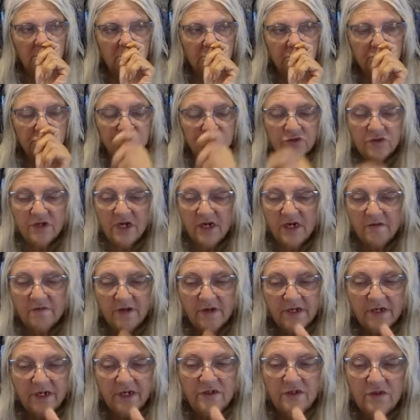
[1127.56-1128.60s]
Ginger and I have
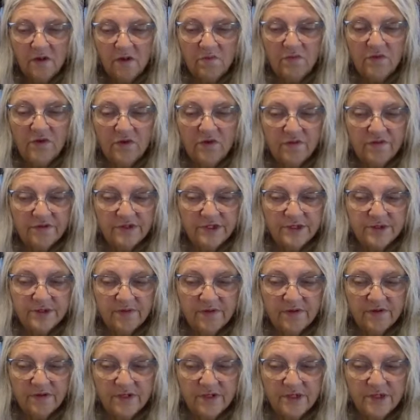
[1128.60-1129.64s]
had a number of
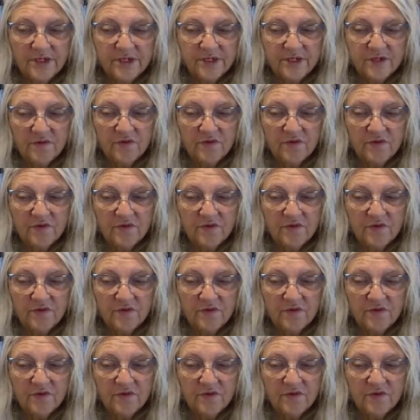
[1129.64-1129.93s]
experiences